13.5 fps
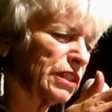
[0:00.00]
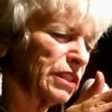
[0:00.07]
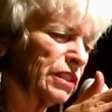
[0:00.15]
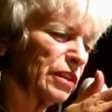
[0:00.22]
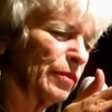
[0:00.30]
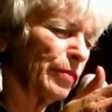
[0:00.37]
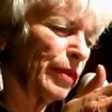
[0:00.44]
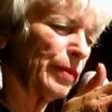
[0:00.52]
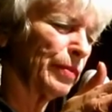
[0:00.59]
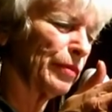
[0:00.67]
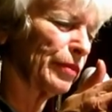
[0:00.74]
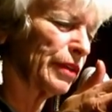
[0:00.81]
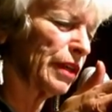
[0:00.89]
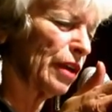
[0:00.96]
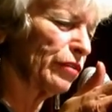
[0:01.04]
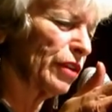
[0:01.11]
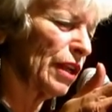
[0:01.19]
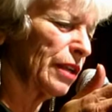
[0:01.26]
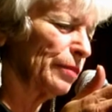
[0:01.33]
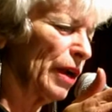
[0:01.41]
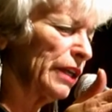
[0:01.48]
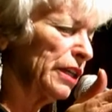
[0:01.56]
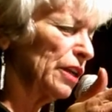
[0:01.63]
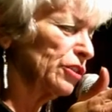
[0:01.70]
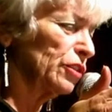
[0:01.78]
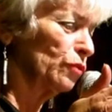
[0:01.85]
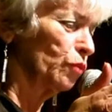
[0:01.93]
and some people were now yelling, My
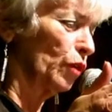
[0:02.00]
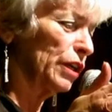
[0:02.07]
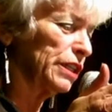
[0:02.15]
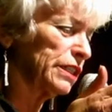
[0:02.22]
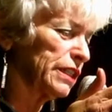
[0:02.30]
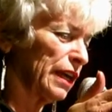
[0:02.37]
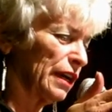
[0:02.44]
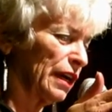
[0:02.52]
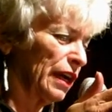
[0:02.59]
cousin works there,